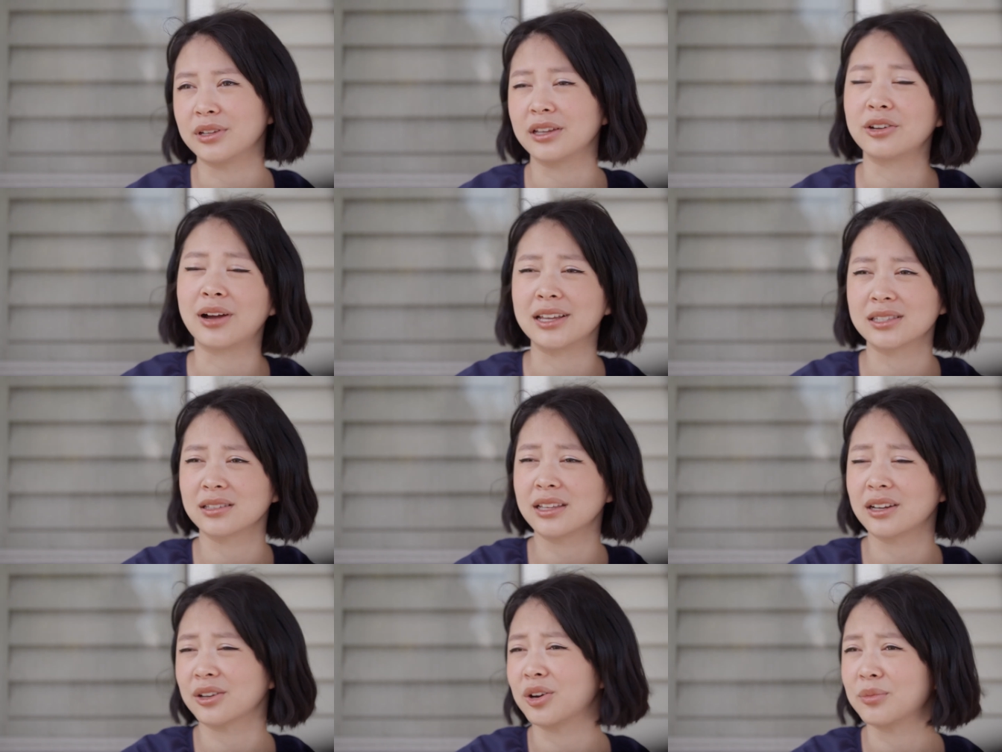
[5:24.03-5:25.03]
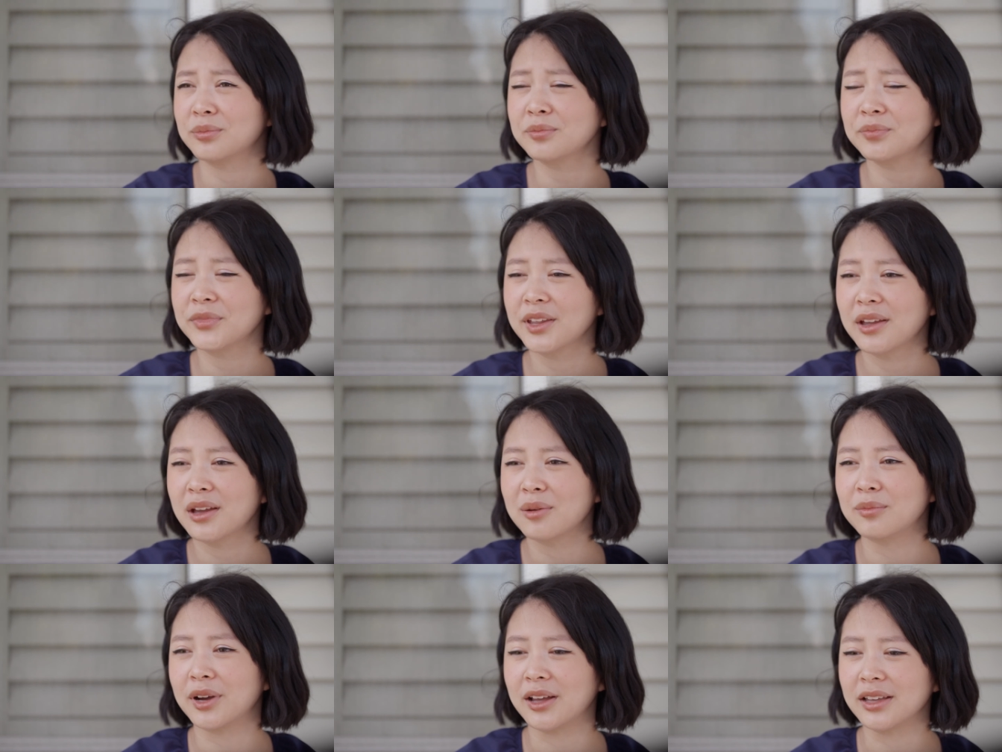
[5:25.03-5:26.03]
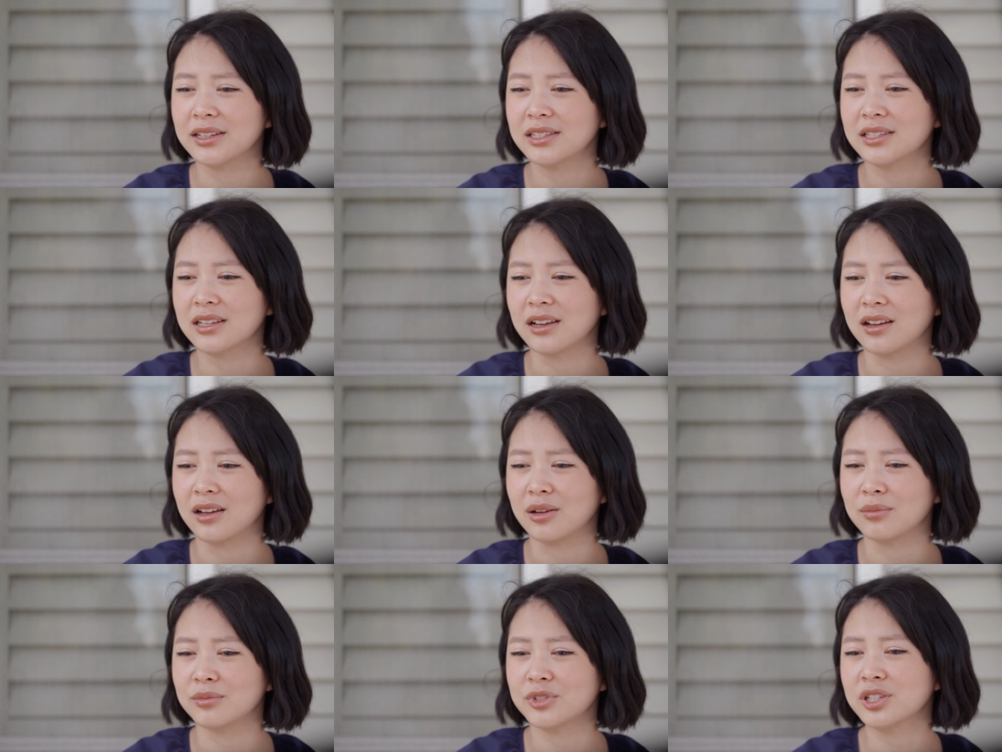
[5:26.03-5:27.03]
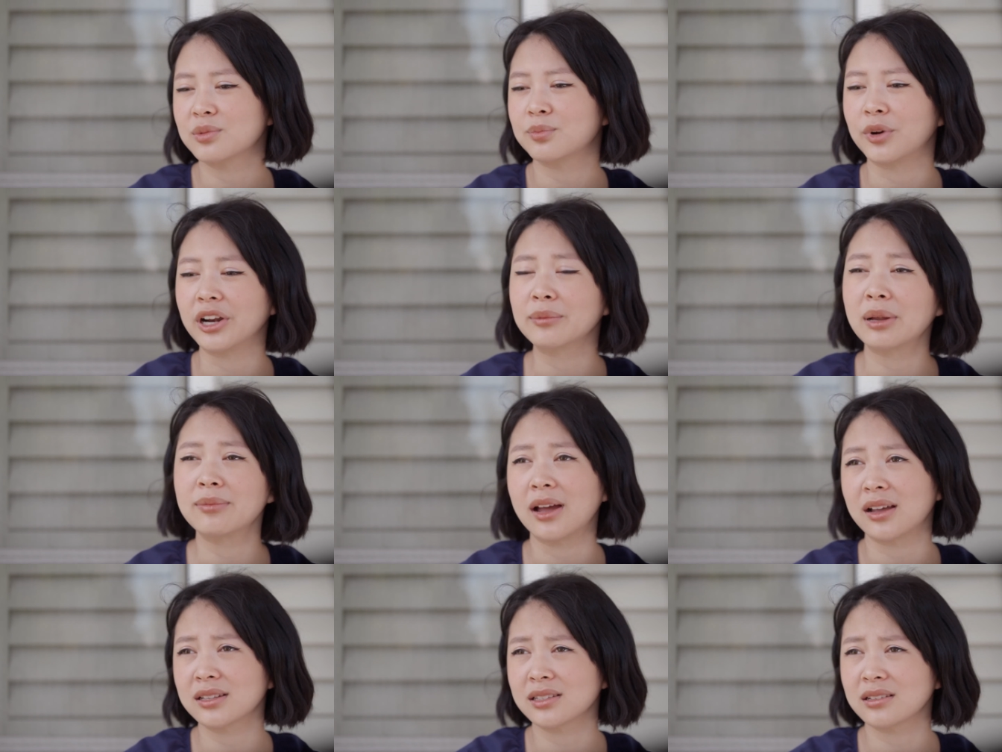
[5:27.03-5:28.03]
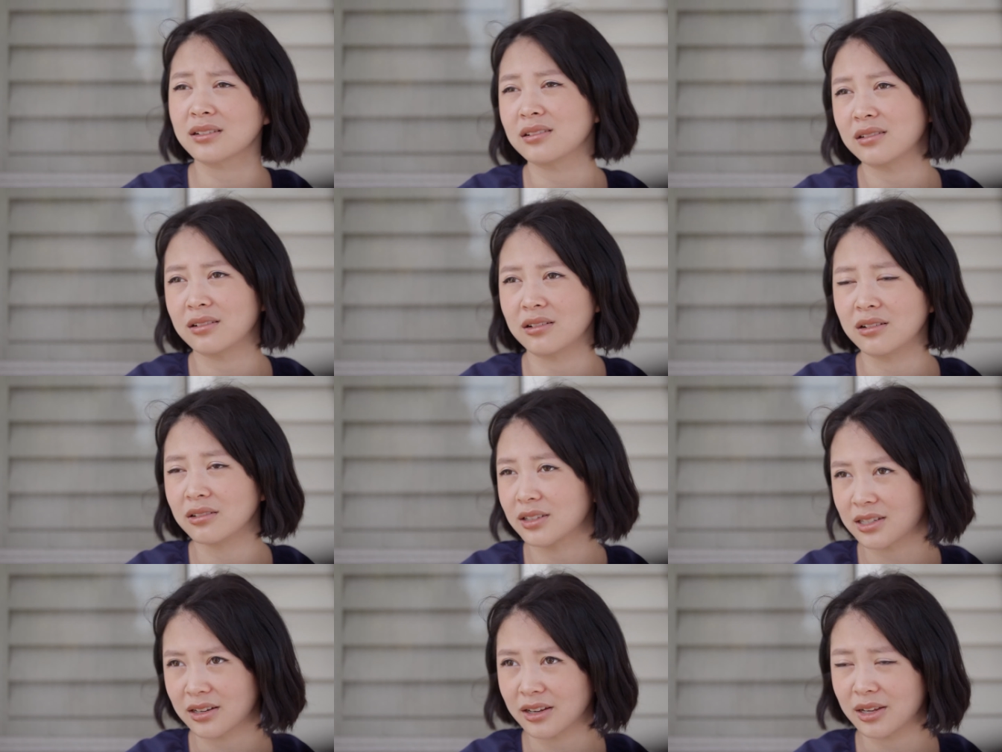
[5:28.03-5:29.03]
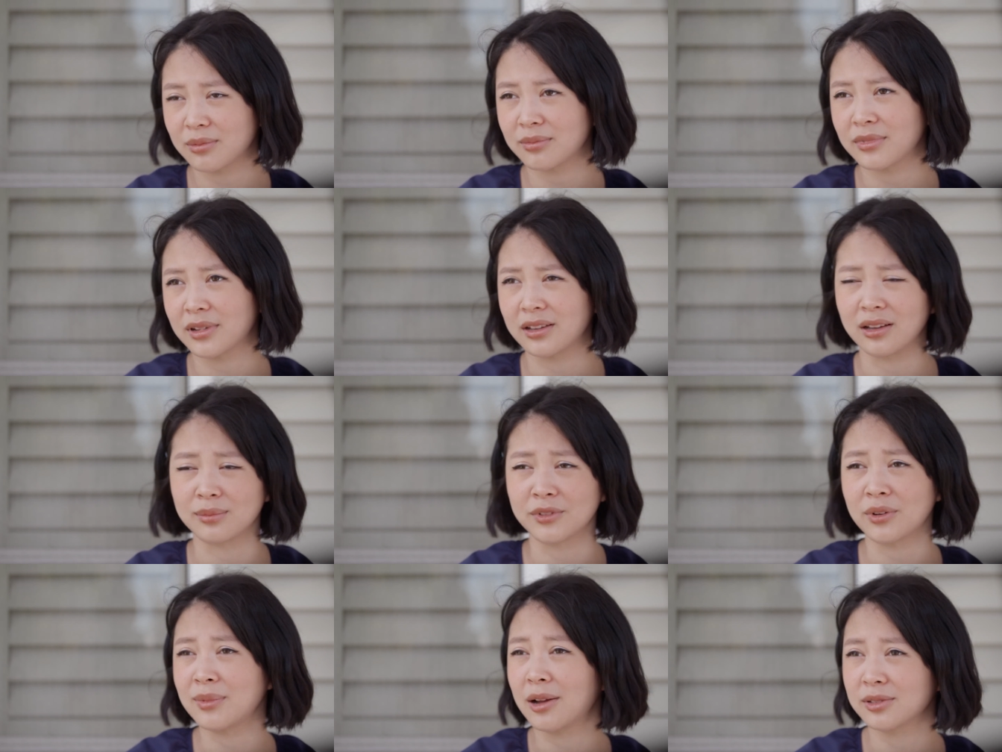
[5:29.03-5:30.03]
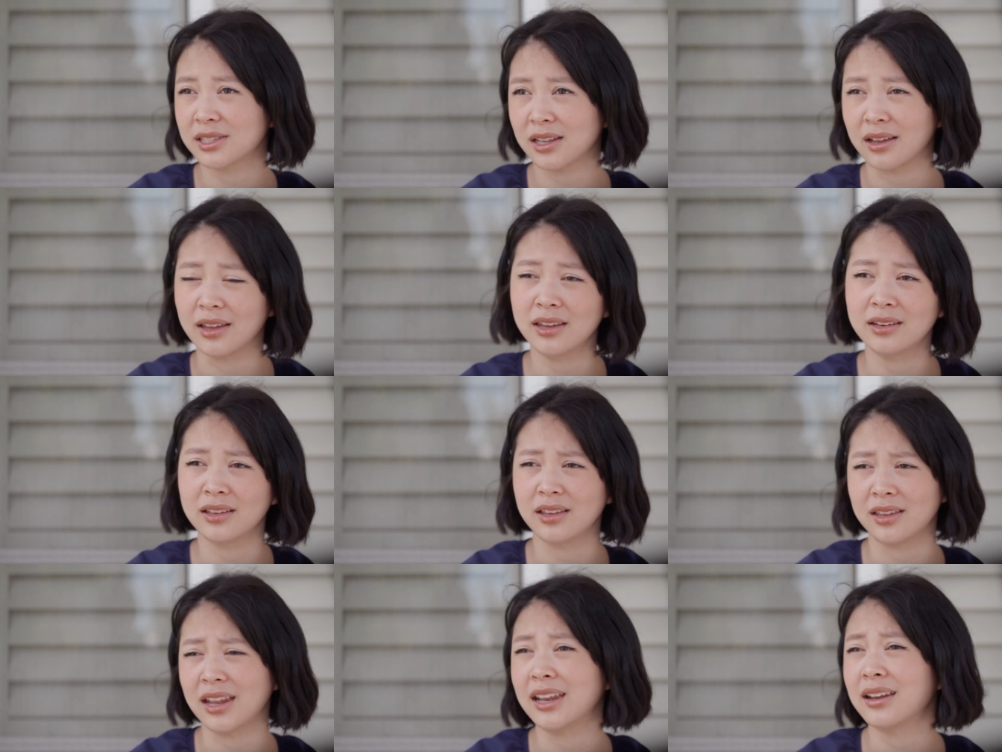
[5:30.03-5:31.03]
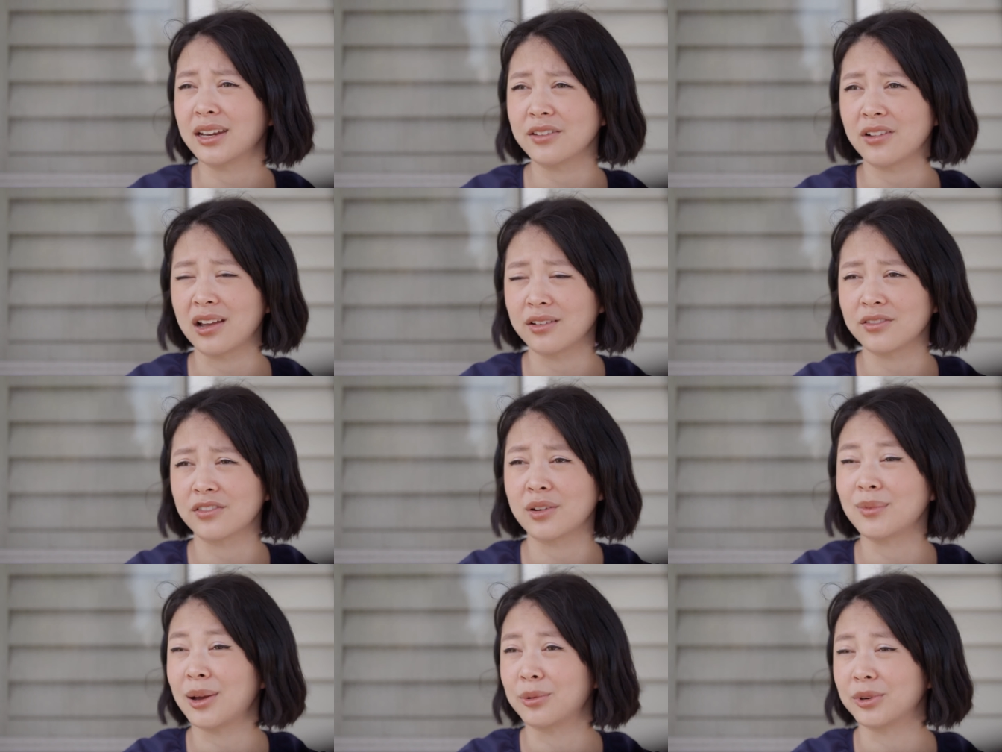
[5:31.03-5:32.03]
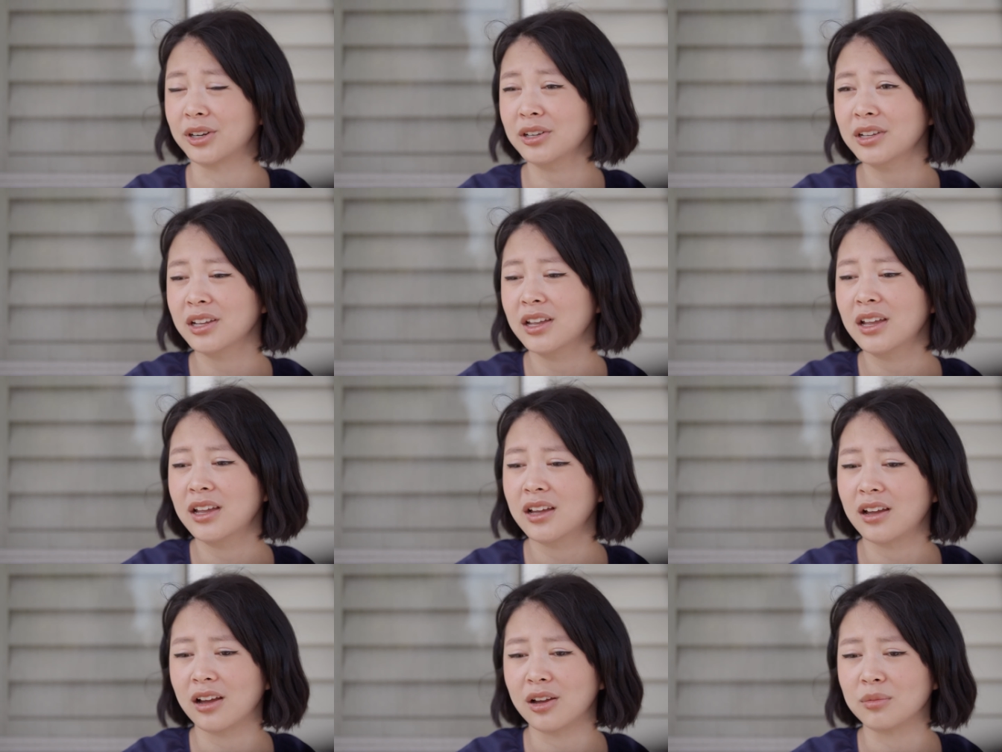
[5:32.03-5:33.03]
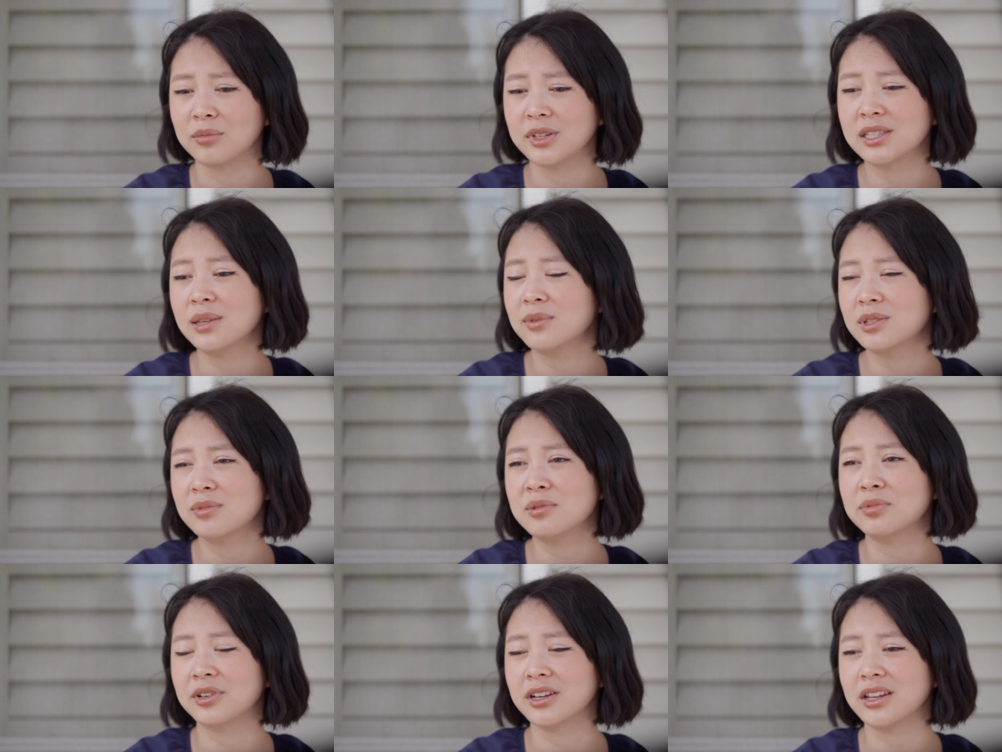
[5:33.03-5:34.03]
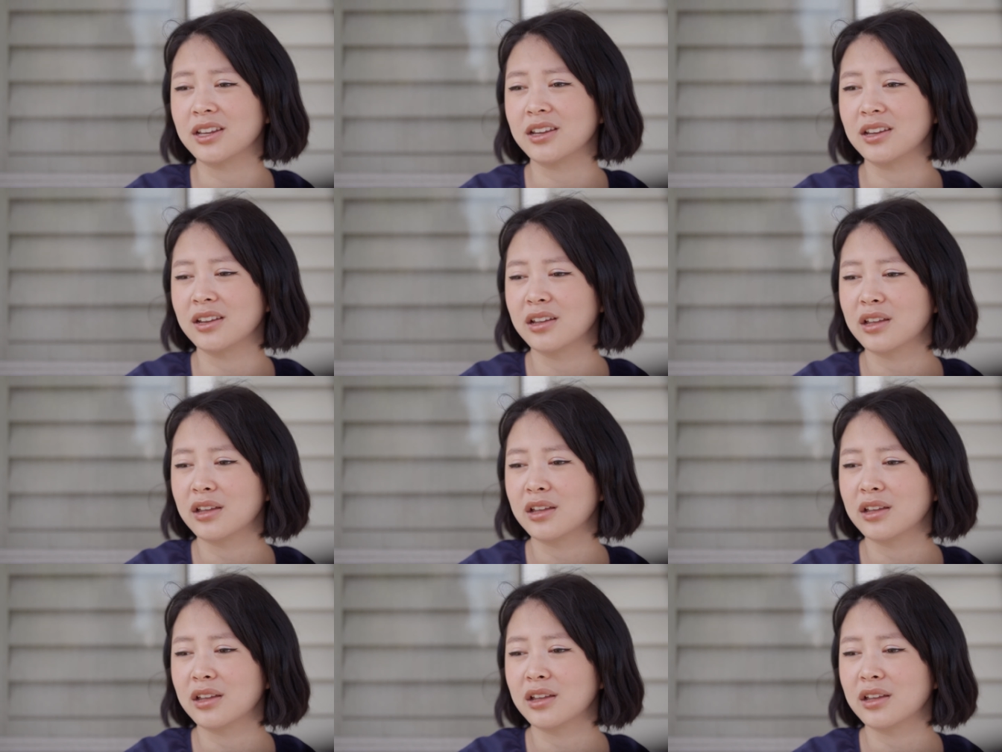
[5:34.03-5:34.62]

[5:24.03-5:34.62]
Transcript: you know, isolate at home. But just wearing my mask all the time if I'm outside, and N95 if I'm at work, it seems to be pretty